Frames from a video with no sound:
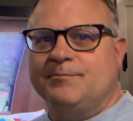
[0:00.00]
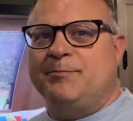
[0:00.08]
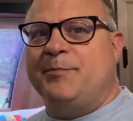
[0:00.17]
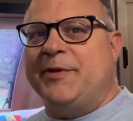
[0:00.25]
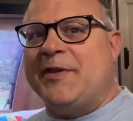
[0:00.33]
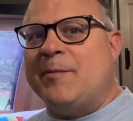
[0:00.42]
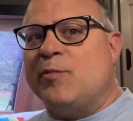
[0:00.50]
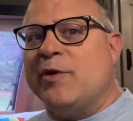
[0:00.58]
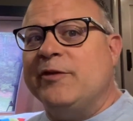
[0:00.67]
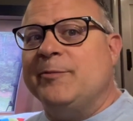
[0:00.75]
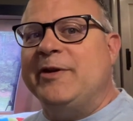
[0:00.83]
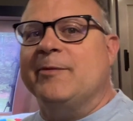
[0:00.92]
But that
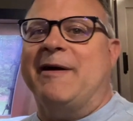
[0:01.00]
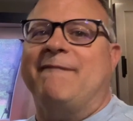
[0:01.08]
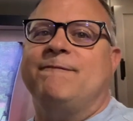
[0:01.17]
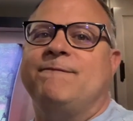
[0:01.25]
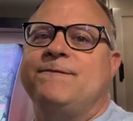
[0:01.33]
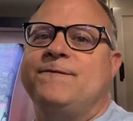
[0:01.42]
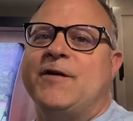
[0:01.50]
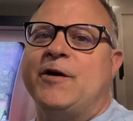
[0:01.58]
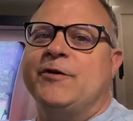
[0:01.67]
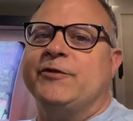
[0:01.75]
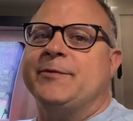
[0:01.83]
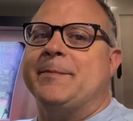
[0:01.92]
brings me to my
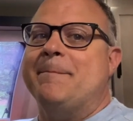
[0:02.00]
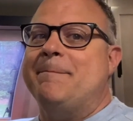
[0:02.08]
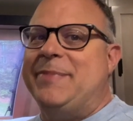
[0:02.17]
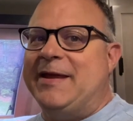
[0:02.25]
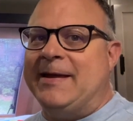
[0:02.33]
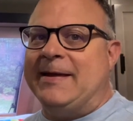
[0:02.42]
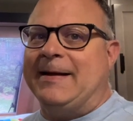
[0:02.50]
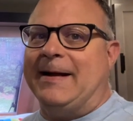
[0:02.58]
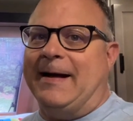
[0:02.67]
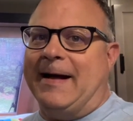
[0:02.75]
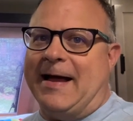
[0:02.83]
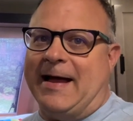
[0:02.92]
first big
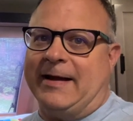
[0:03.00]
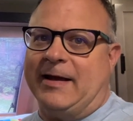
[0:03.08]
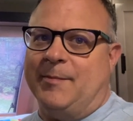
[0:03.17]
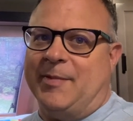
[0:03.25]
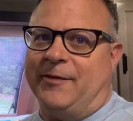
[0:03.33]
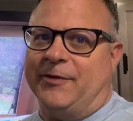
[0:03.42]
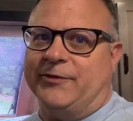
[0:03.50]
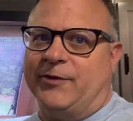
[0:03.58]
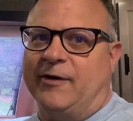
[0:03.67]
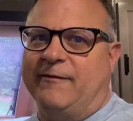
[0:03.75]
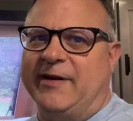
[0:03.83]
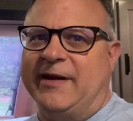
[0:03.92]
like about this
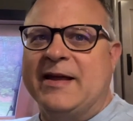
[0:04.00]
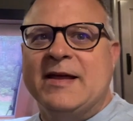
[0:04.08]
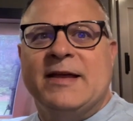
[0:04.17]
RV.